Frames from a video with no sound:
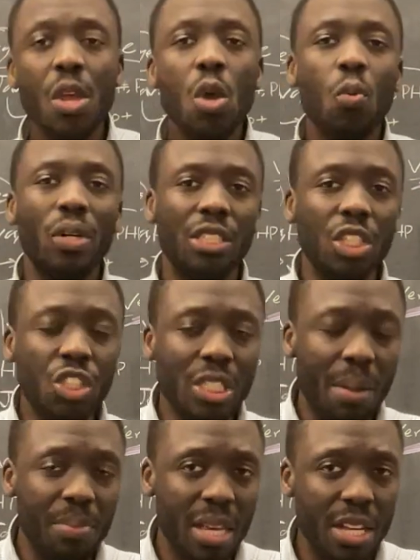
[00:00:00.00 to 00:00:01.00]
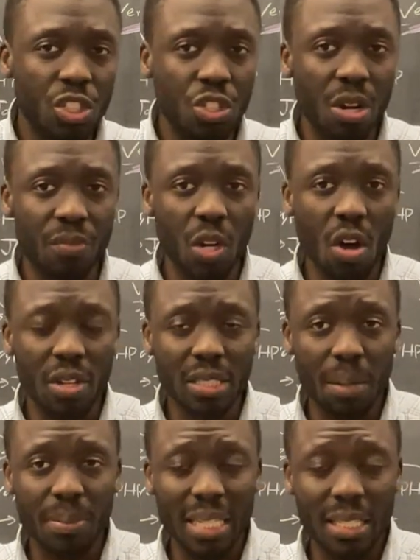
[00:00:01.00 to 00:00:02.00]
We teach them the history of the
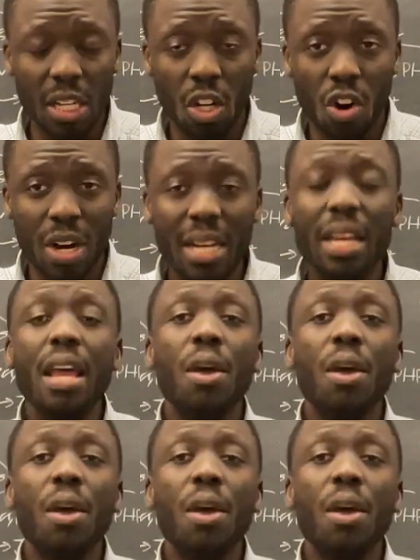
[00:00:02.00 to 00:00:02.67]
concepts as they learn it.